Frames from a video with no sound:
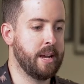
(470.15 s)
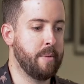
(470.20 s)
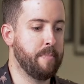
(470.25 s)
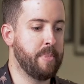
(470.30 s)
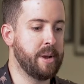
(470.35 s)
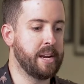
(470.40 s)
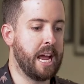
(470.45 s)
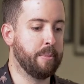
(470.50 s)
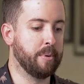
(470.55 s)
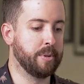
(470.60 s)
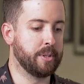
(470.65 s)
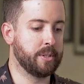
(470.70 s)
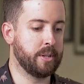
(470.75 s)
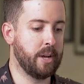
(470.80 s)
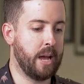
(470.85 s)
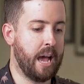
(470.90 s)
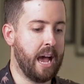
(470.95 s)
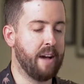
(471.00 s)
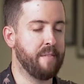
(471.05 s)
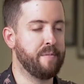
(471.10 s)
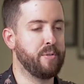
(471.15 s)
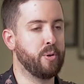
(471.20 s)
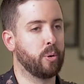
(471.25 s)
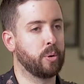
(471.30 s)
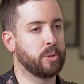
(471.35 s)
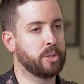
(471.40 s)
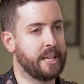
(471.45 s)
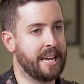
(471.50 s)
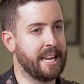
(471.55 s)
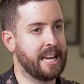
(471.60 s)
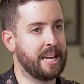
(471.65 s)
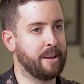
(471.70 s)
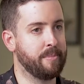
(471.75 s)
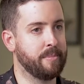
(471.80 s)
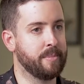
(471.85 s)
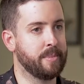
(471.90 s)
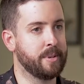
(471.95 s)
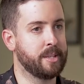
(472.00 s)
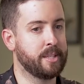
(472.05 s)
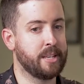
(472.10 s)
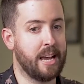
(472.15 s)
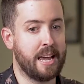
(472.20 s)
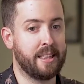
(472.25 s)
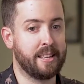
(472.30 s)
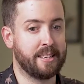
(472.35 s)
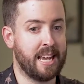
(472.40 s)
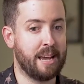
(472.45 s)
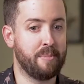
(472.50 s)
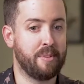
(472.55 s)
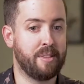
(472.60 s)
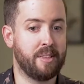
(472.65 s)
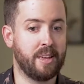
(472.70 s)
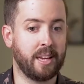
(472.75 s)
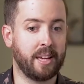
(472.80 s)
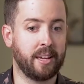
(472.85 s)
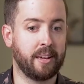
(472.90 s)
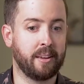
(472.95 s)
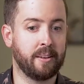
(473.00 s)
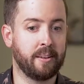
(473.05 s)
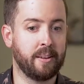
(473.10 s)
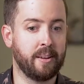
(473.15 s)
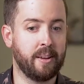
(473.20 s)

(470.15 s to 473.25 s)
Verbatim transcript: being able to have your team say the same thing